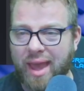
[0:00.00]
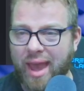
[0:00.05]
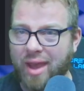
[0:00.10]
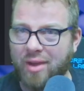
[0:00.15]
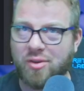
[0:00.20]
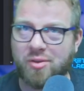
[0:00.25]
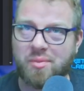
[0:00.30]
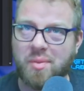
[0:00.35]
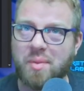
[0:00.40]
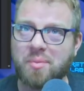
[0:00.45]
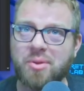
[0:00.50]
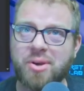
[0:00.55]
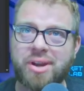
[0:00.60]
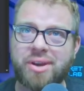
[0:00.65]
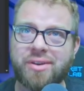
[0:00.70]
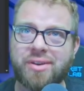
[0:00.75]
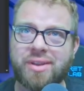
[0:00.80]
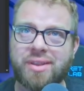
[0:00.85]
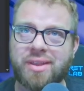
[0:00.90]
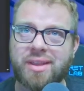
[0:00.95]
I remember
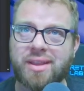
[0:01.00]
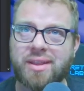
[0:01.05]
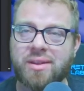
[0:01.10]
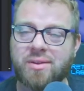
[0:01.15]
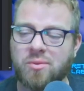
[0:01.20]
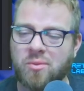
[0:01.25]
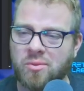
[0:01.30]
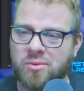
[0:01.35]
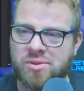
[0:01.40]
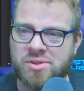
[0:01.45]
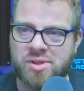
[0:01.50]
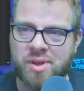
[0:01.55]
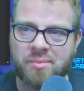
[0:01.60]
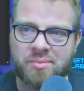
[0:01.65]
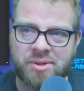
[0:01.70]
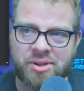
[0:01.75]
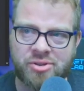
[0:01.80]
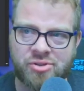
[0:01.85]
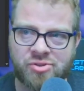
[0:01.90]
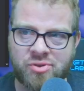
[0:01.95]
hearing that
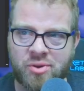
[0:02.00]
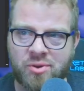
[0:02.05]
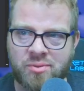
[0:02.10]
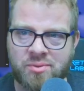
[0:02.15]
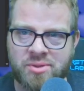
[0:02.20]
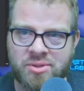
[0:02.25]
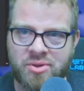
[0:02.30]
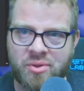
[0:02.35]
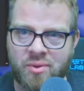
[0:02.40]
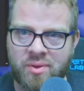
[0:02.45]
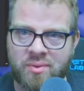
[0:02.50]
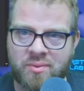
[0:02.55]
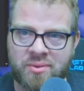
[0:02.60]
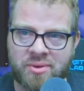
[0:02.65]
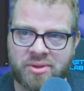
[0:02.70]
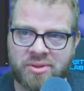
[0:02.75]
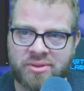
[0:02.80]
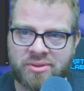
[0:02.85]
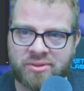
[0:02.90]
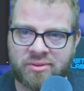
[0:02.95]
some distro was going
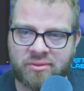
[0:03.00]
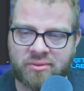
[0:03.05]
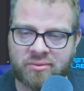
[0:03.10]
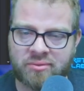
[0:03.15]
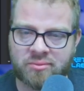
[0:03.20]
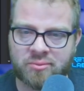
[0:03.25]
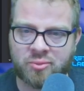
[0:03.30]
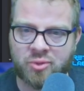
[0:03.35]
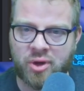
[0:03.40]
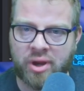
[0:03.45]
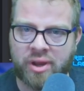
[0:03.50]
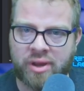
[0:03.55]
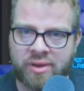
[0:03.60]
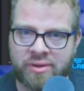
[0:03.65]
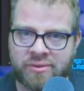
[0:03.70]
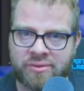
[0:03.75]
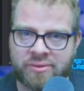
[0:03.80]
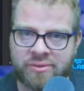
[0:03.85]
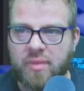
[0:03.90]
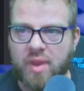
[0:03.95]
with
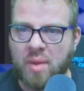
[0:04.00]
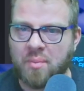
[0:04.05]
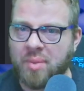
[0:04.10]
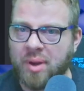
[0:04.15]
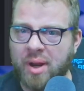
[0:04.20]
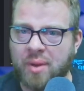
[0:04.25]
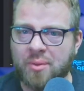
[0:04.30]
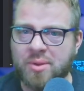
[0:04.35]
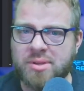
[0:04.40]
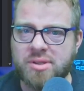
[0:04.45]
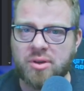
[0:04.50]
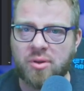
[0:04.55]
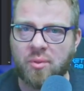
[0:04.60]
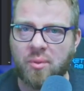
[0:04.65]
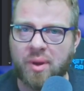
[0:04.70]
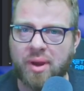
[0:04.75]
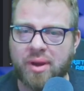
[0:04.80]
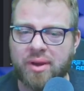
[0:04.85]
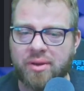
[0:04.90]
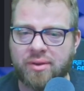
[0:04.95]
Brave, but I wasn't
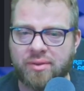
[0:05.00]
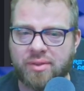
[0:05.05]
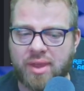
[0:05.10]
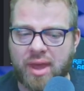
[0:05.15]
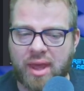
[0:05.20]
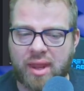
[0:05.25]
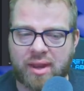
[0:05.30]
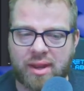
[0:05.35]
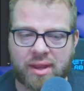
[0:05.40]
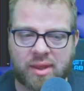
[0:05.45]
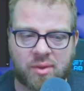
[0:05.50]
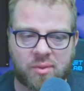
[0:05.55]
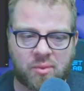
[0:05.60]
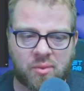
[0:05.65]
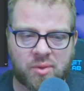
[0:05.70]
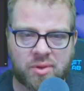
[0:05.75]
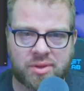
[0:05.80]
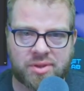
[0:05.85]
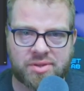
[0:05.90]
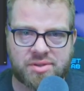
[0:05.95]
aware that it
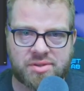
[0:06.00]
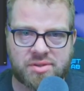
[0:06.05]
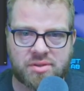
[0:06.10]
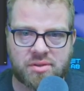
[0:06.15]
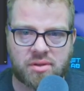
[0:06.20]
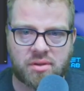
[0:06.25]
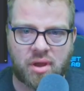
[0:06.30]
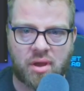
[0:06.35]
was